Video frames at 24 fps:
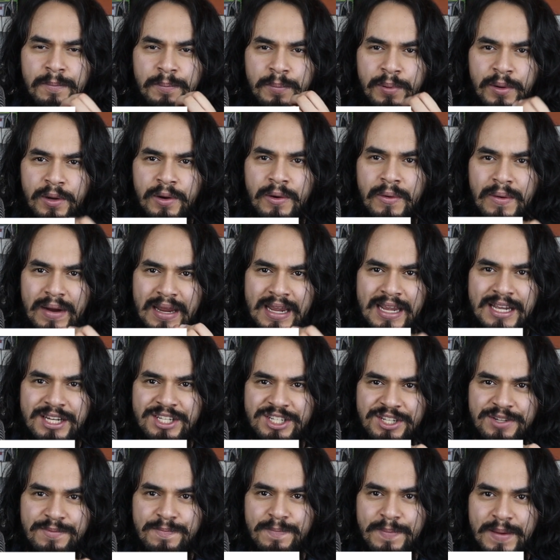per
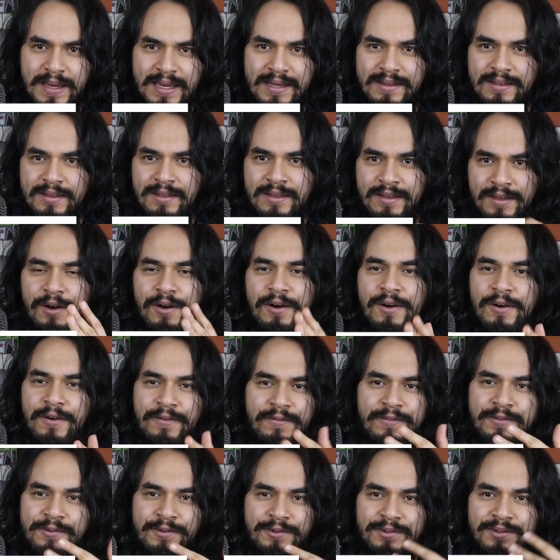each beat
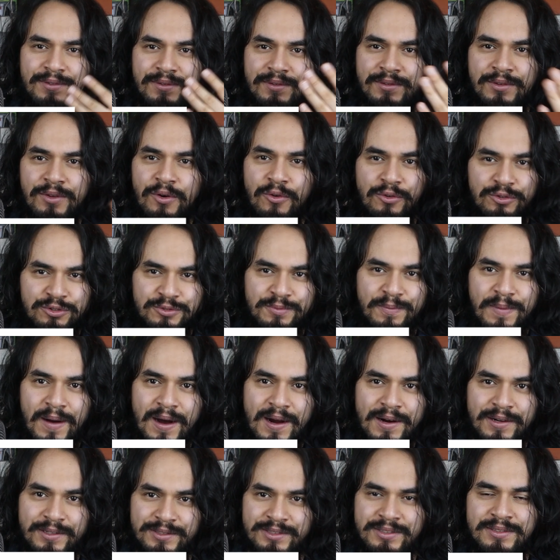over those
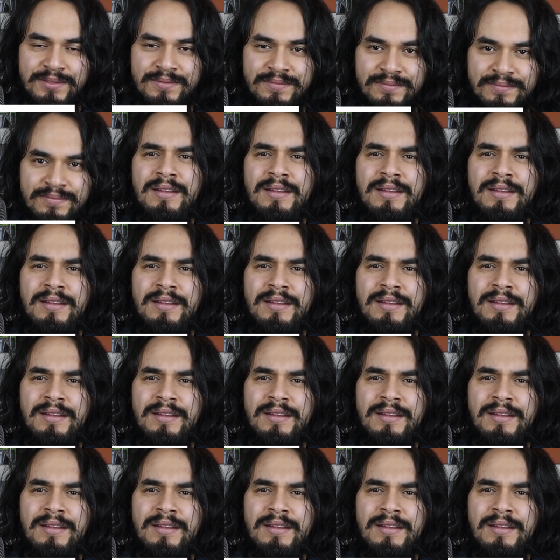bars.